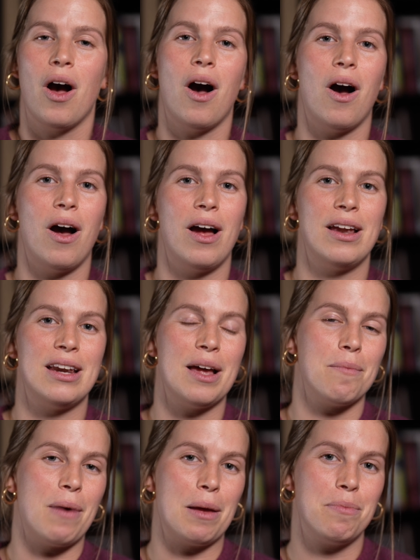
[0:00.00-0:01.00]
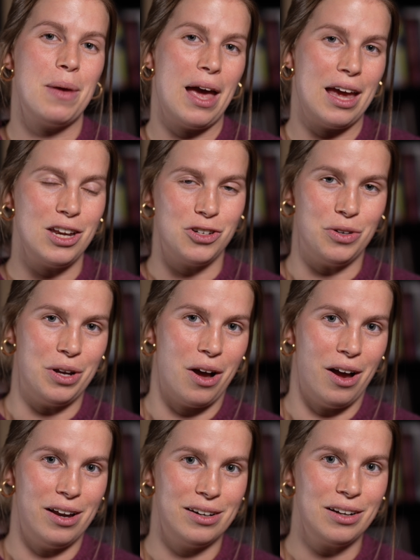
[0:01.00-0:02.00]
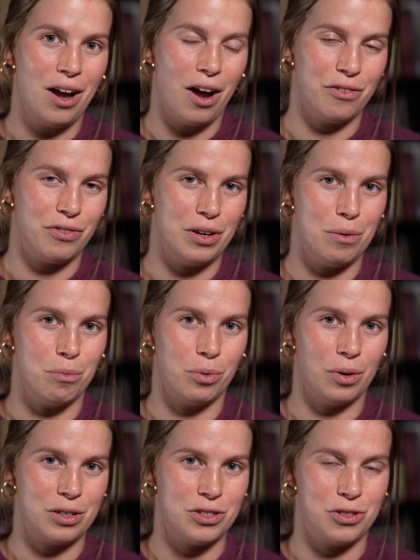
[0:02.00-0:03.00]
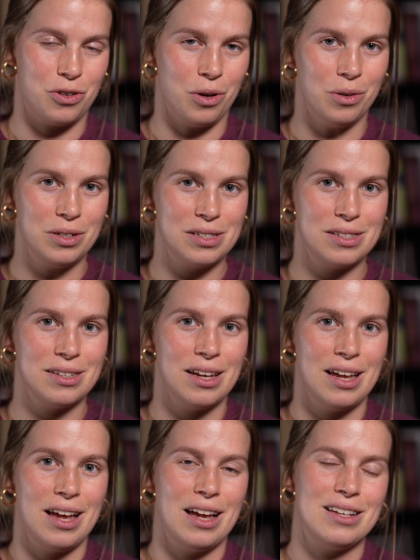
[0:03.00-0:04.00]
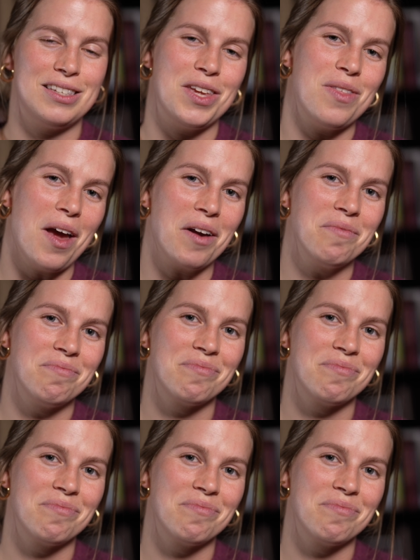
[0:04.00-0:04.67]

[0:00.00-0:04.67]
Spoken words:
on my Patreon, Confident Brushstrokes. See you there.